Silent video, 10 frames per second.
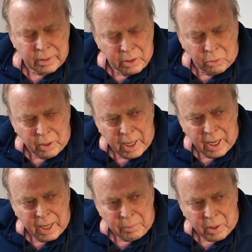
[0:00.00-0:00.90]
the old
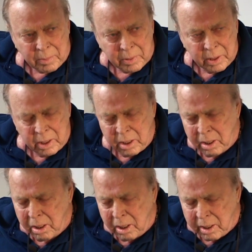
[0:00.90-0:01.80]
Allied property.
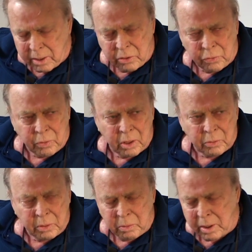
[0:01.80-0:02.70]
That's as far as
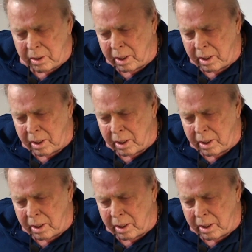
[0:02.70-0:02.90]
we went.